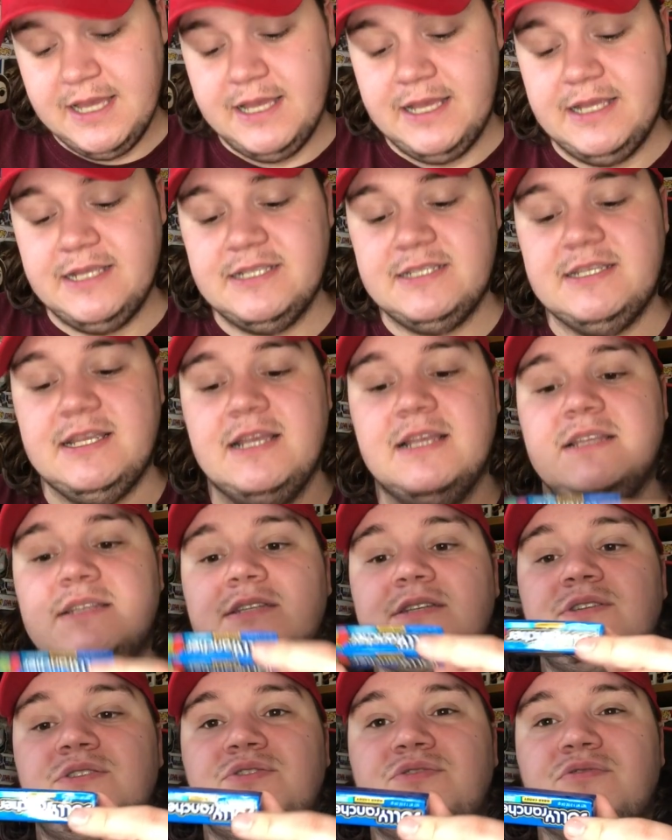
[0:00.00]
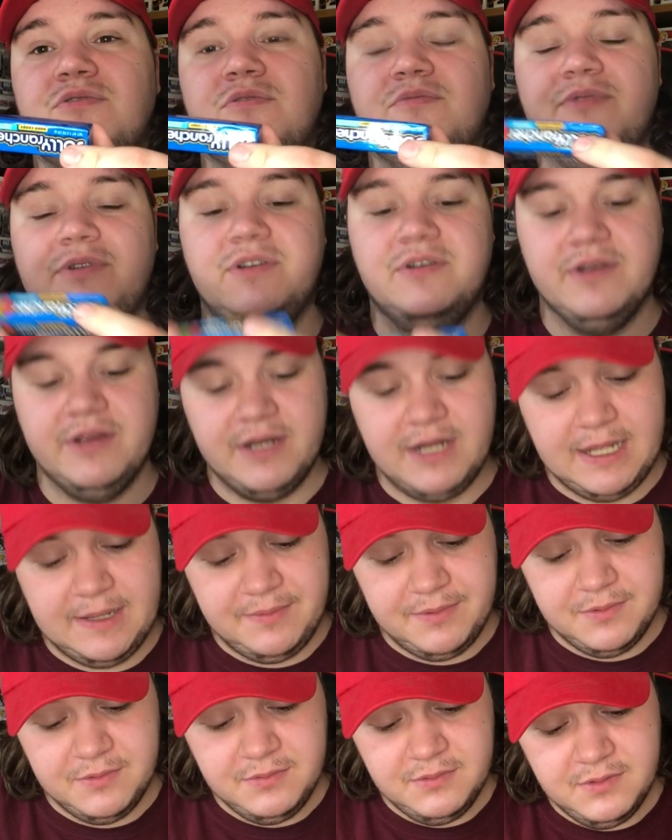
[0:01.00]
It says Strawberry Green
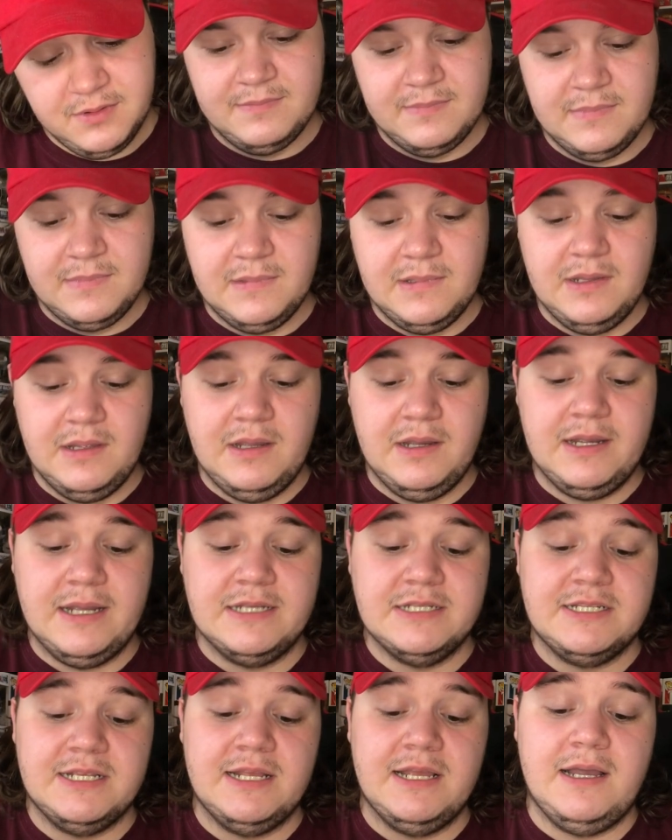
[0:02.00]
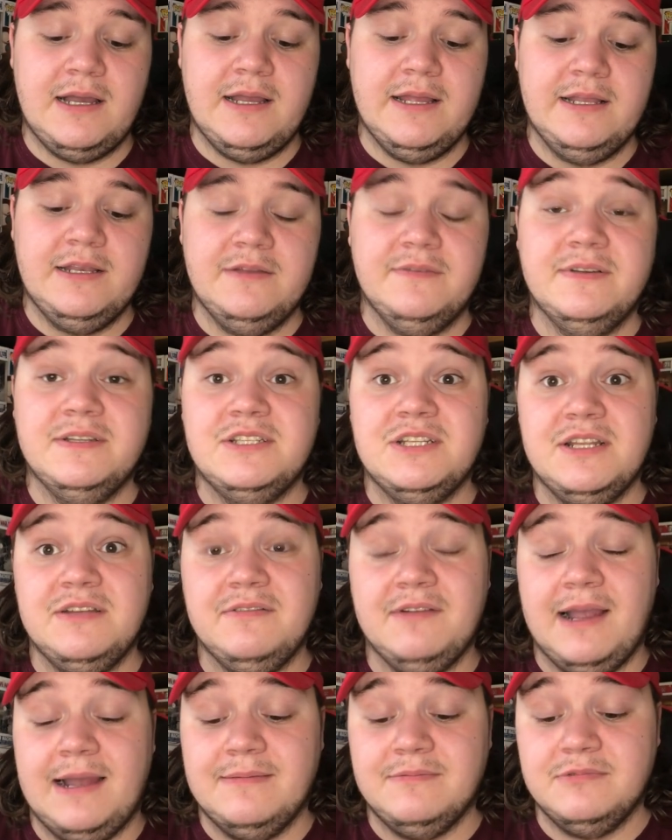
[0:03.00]
Apple. Okay, so they are individually
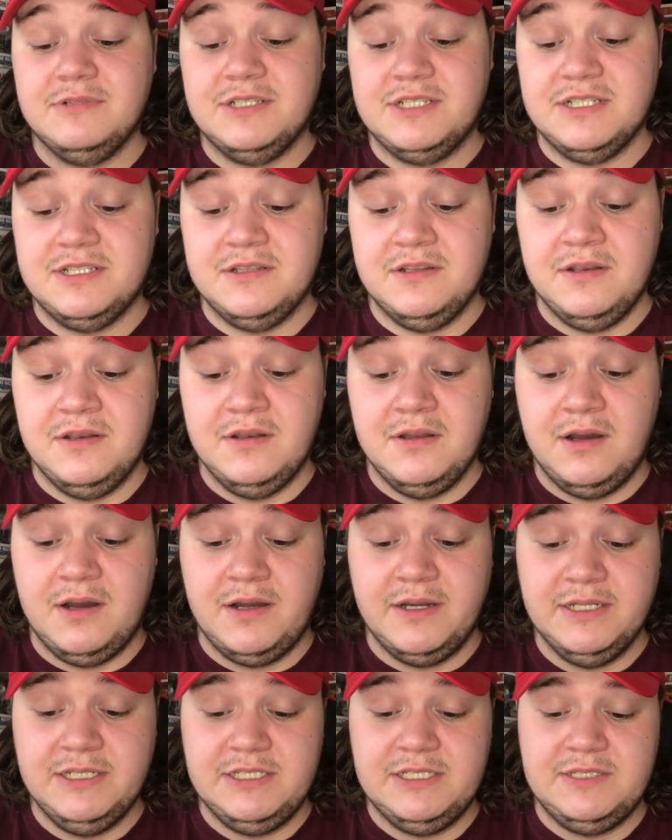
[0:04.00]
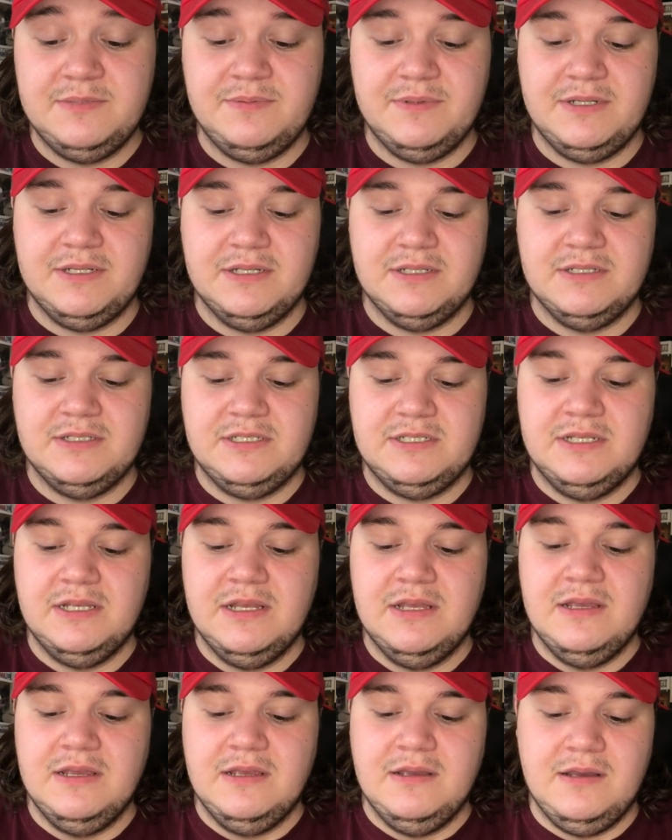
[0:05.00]
wrapped, which is nice because
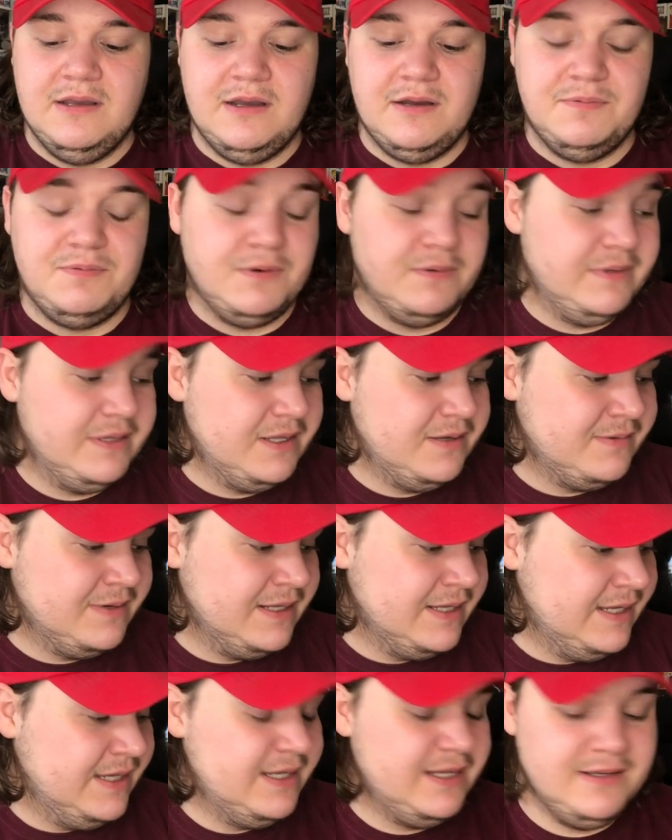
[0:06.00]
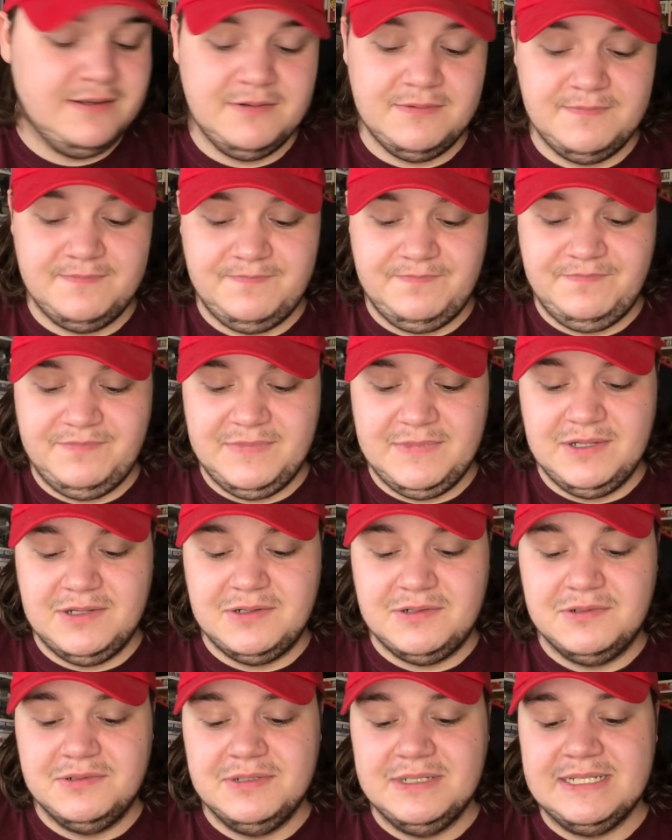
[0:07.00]
I probably don't want to eat
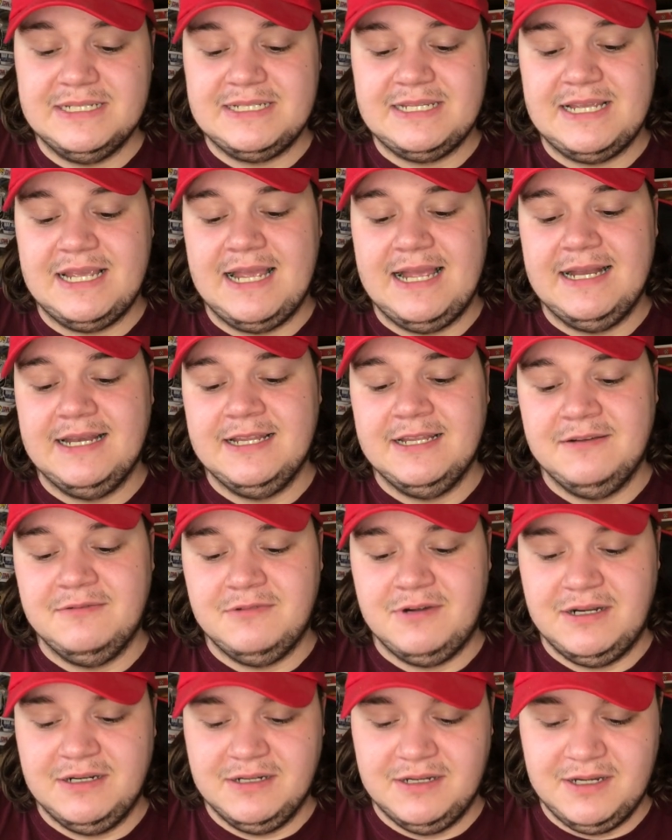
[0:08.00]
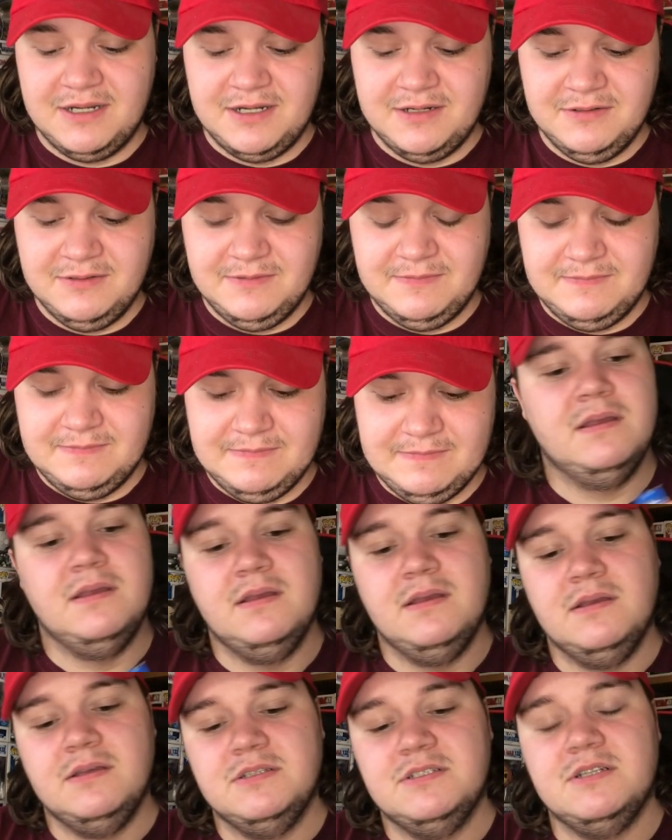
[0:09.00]
all this candy in one go.
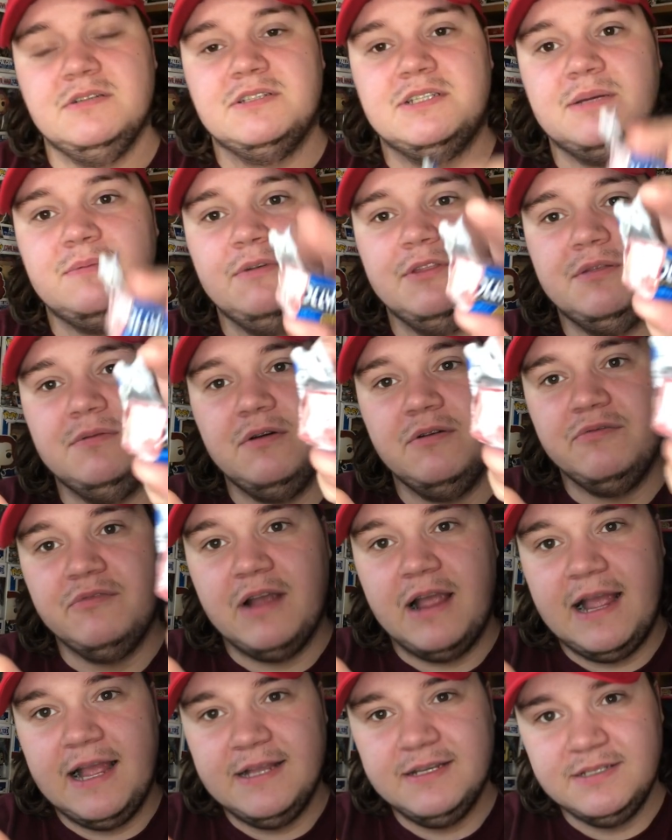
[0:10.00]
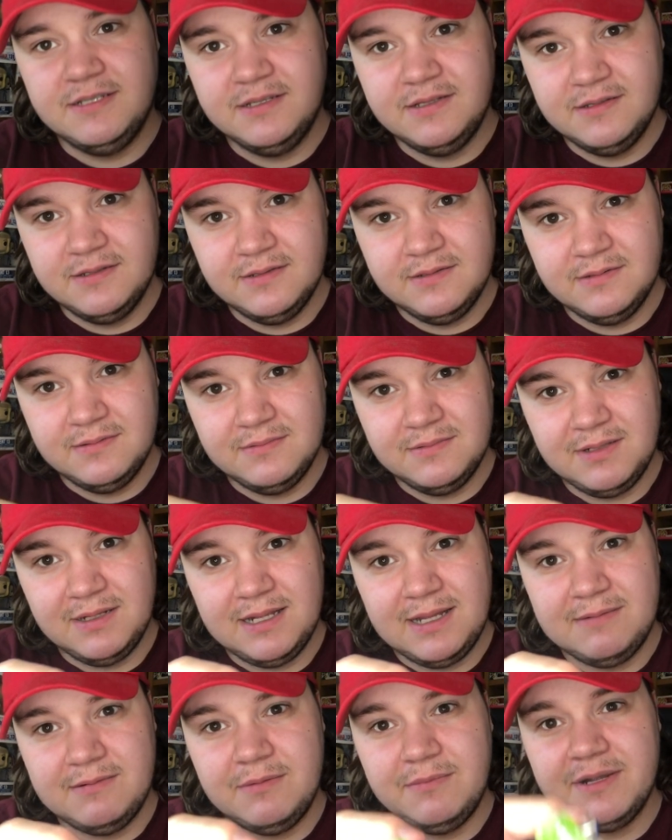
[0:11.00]
So some of them are red. Don't
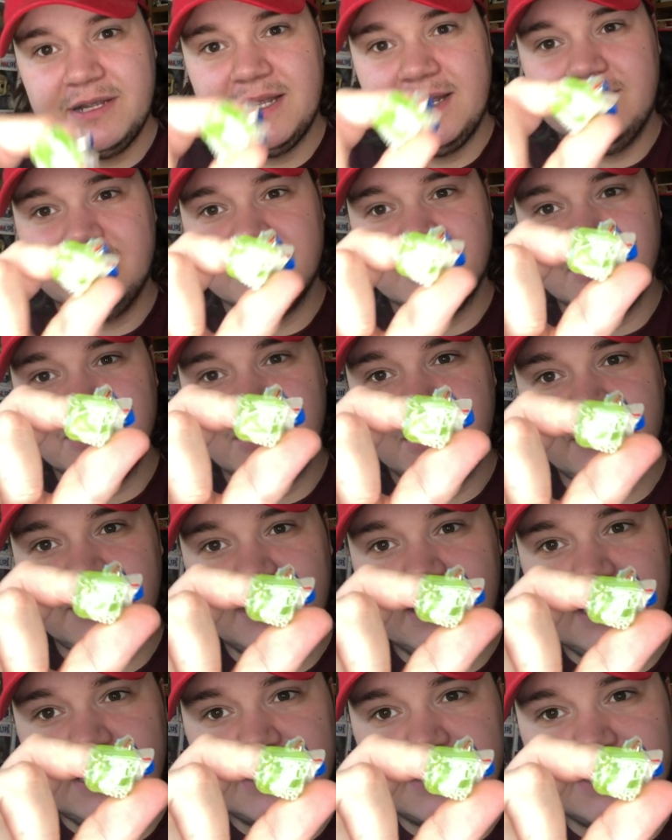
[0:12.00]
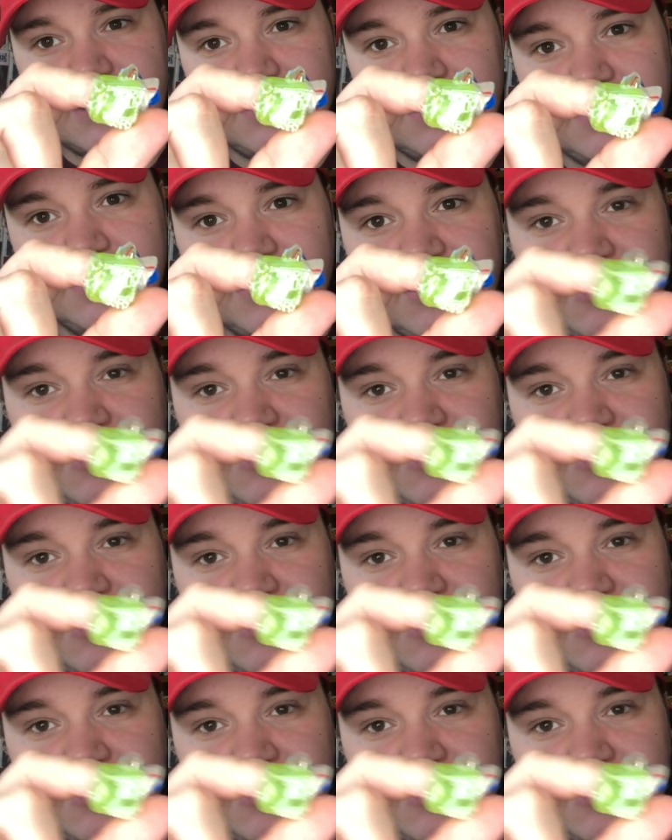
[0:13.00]
know why my camera just show you that. Some of them are